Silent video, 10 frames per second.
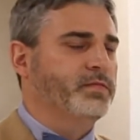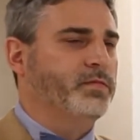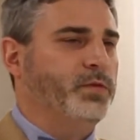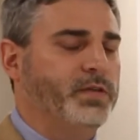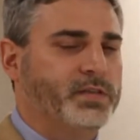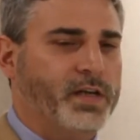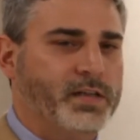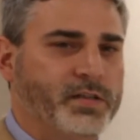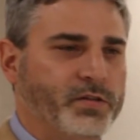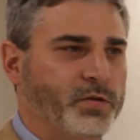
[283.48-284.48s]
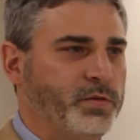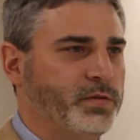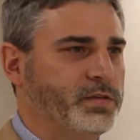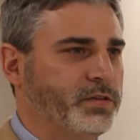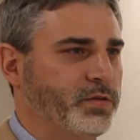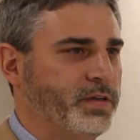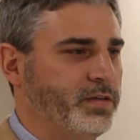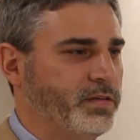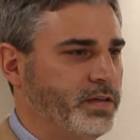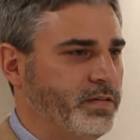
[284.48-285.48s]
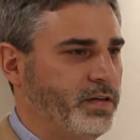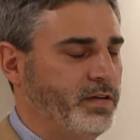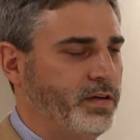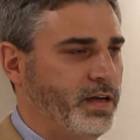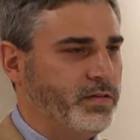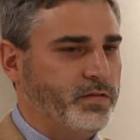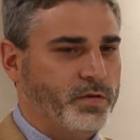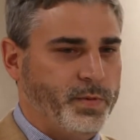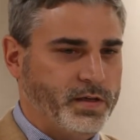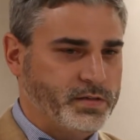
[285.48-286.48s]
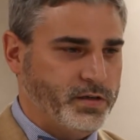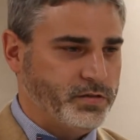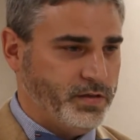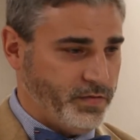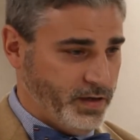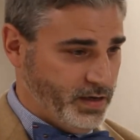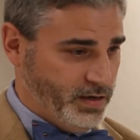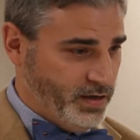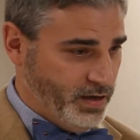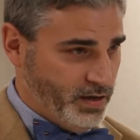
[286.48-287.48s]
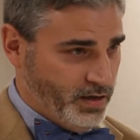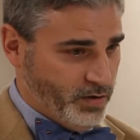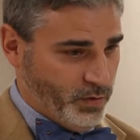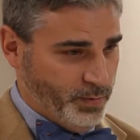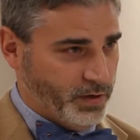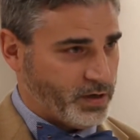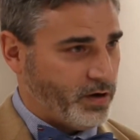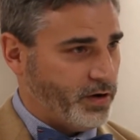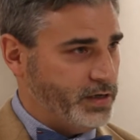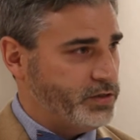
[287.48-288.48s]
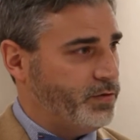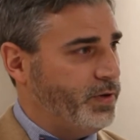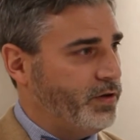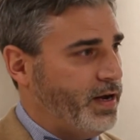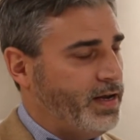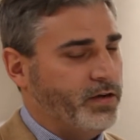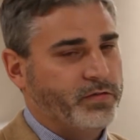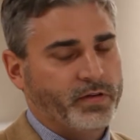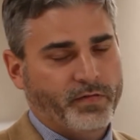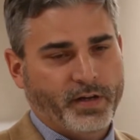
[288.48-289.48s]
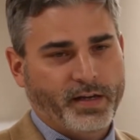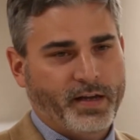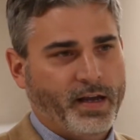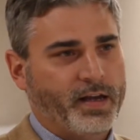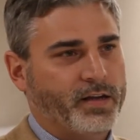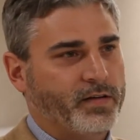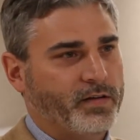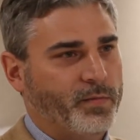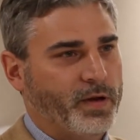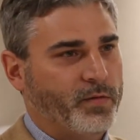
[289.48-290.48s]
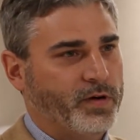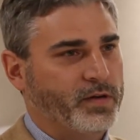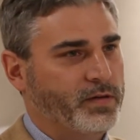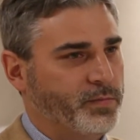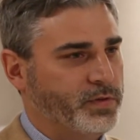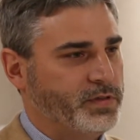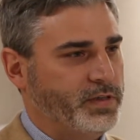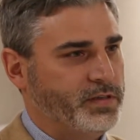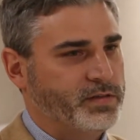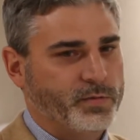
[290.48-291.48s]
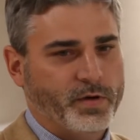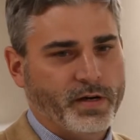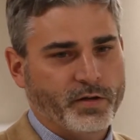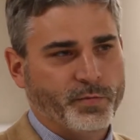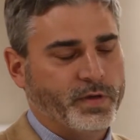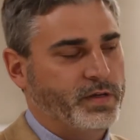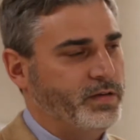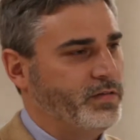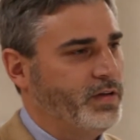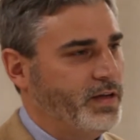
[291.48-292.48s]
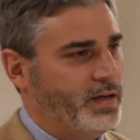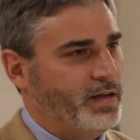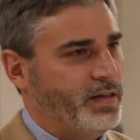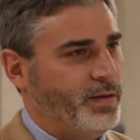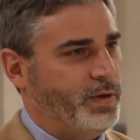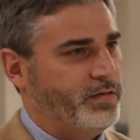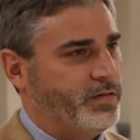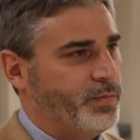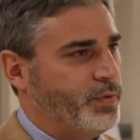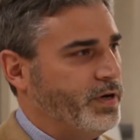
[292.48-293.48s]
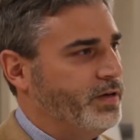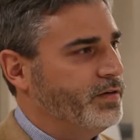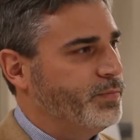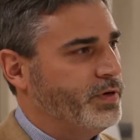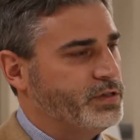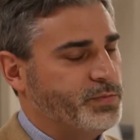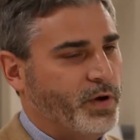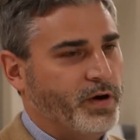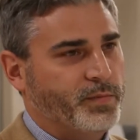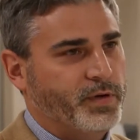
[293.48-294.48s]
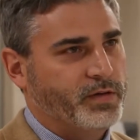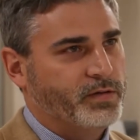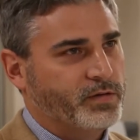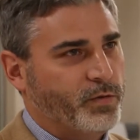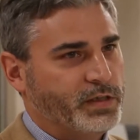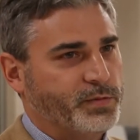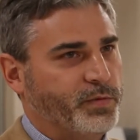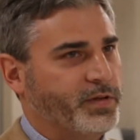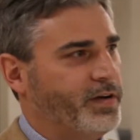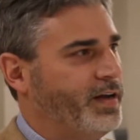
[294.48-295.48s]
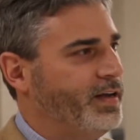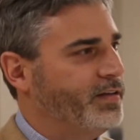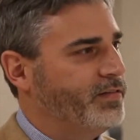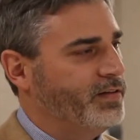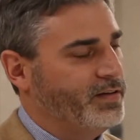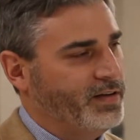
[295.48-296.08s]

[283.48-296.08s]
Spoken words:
were discussing tools and drills, and I said you can ask an orthopedic surgeon if they can rebuild a car engine or build a house. If they can't, you may want to proceed to someone else, because that means that they're pretty smart, but questionable with their hands. And